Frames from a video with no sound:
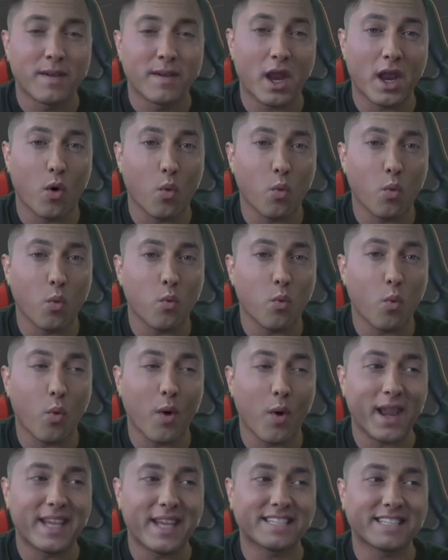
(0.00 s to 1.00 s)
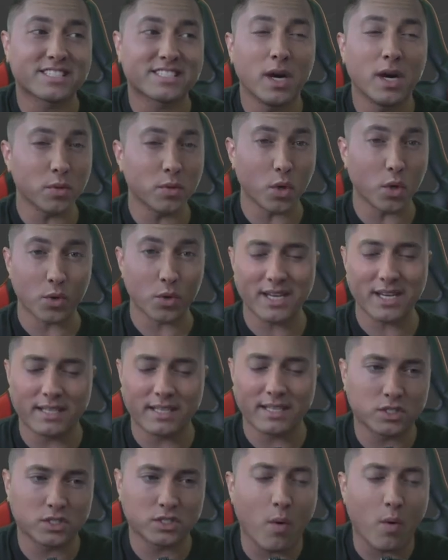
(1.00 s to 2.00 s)
Now, when it's uploaded, and
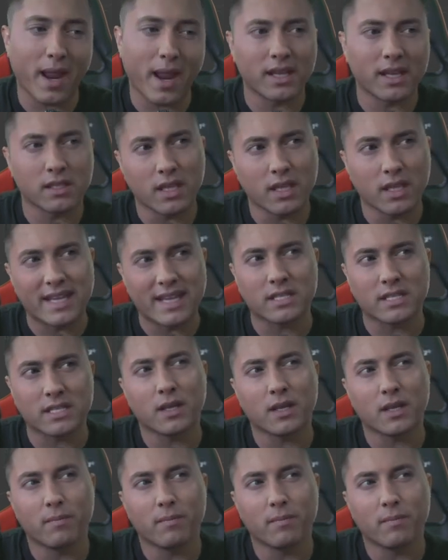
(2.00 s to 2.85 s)
that's why I like